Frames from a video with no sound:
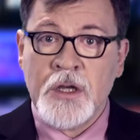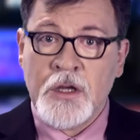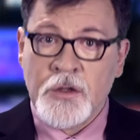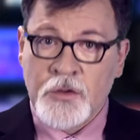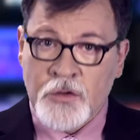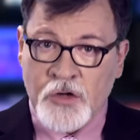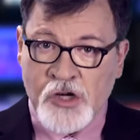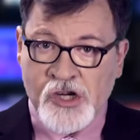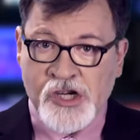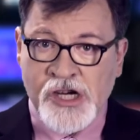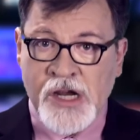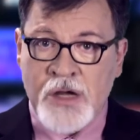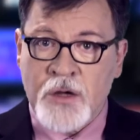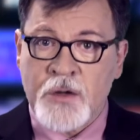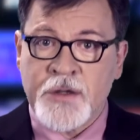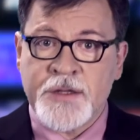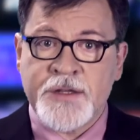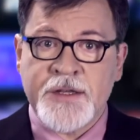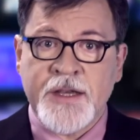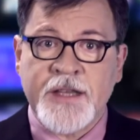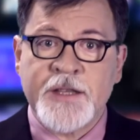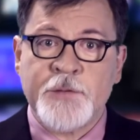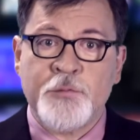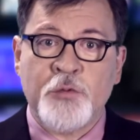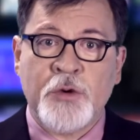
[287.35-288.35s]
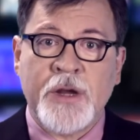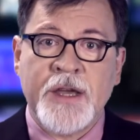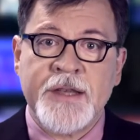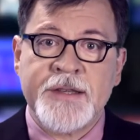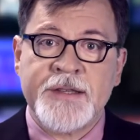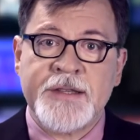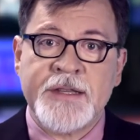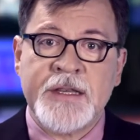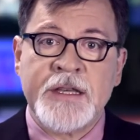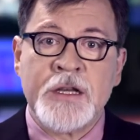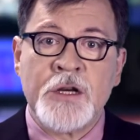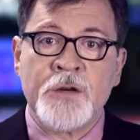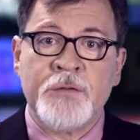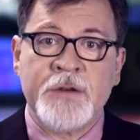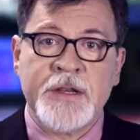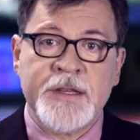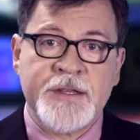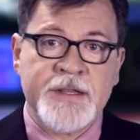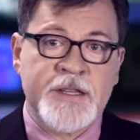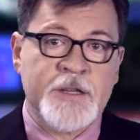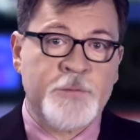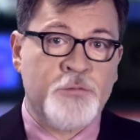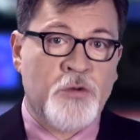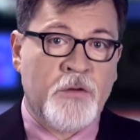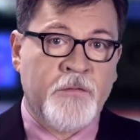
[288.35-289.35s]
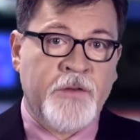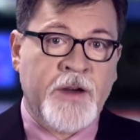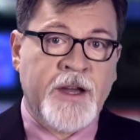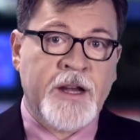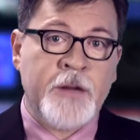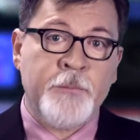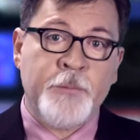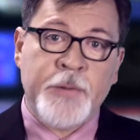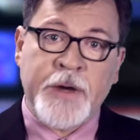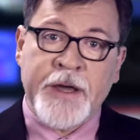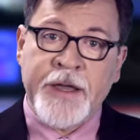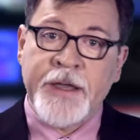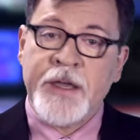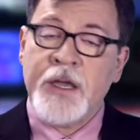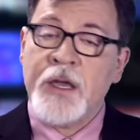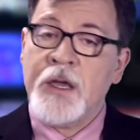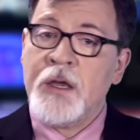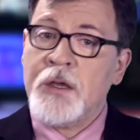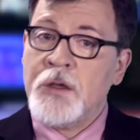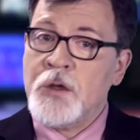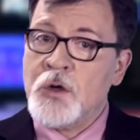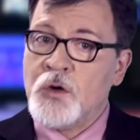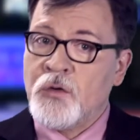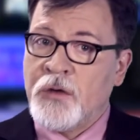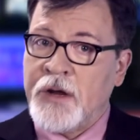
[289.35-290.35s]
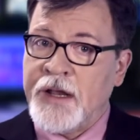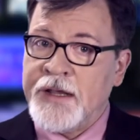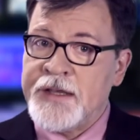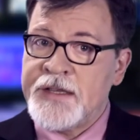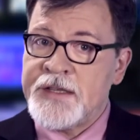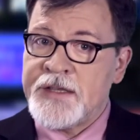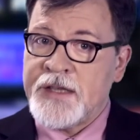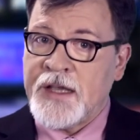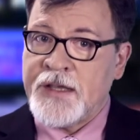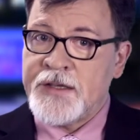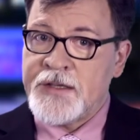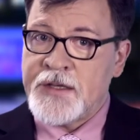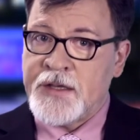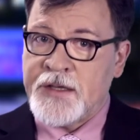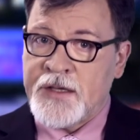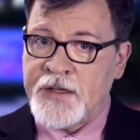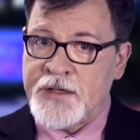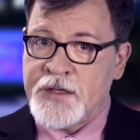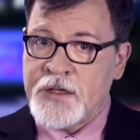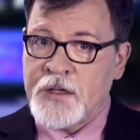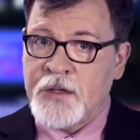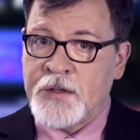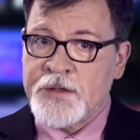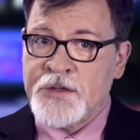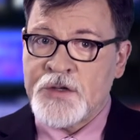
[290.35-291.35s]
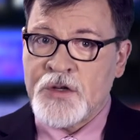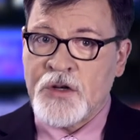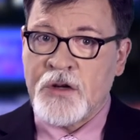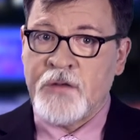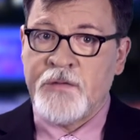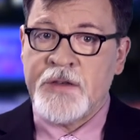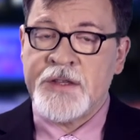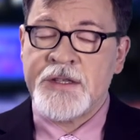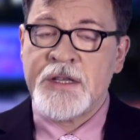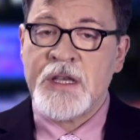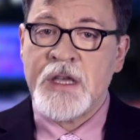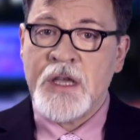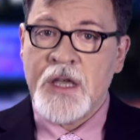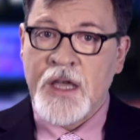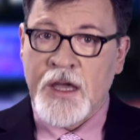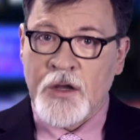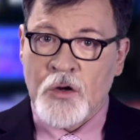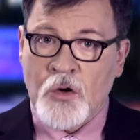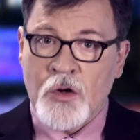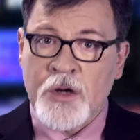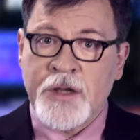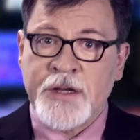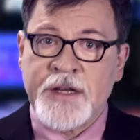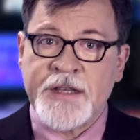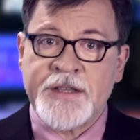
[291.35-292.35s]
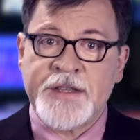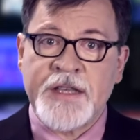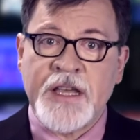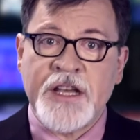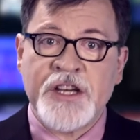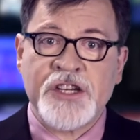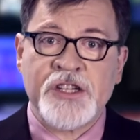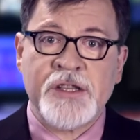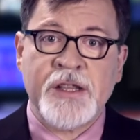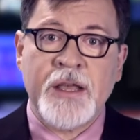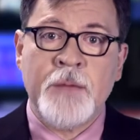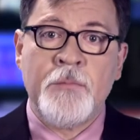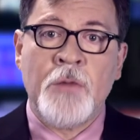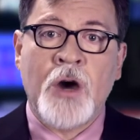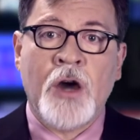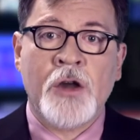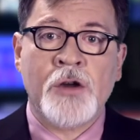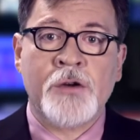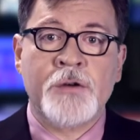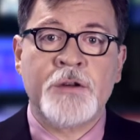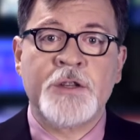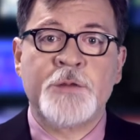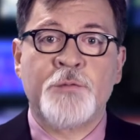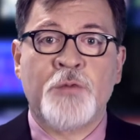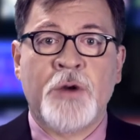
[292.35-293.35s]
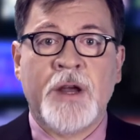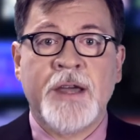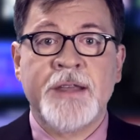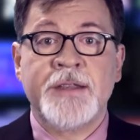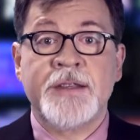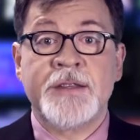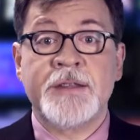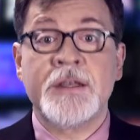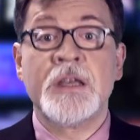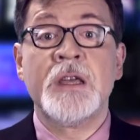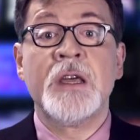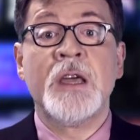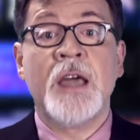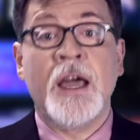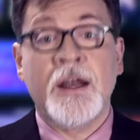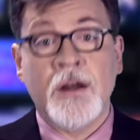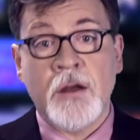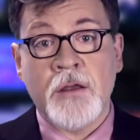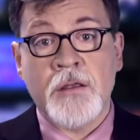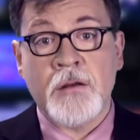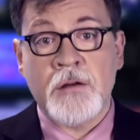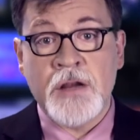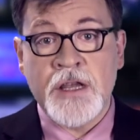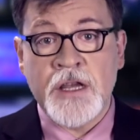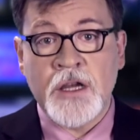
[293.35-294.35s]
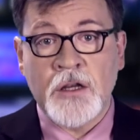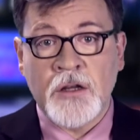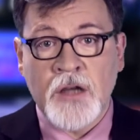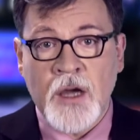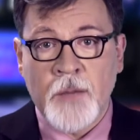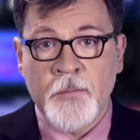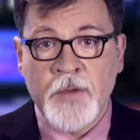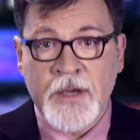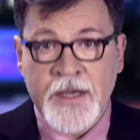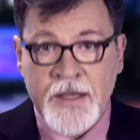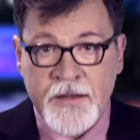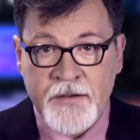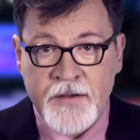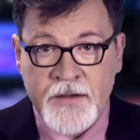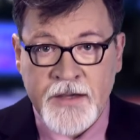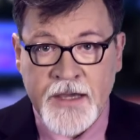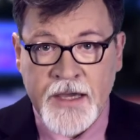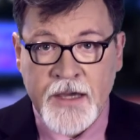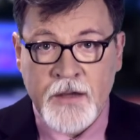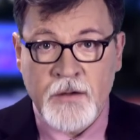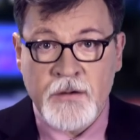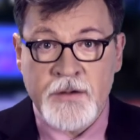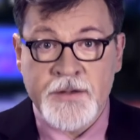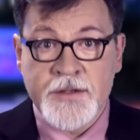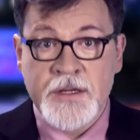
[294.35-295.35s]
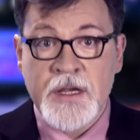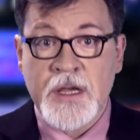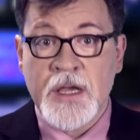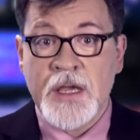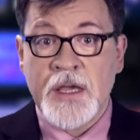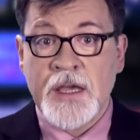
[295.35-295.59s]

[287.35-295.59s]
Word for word: Doroshenko cites price increases provided by Ukraine's State Statistical Service, an organization that monitors prices and other economic indicators.